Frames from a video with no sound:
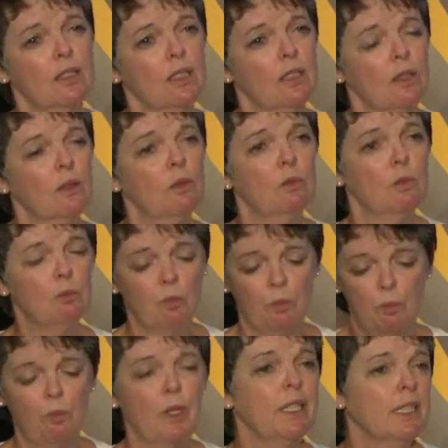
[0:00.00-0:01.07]
You know,
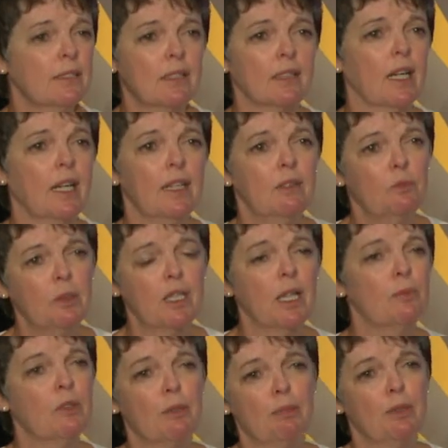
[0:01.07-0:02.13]
one is the guy who
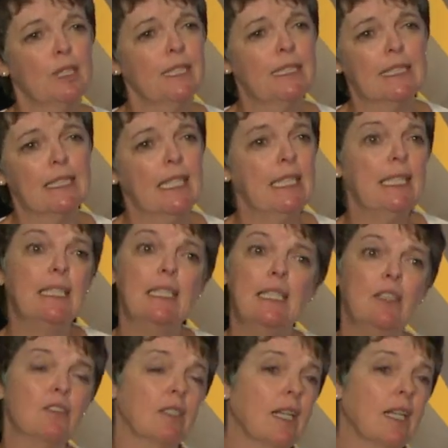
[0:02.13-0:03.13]
becomes a priest and then he leaves,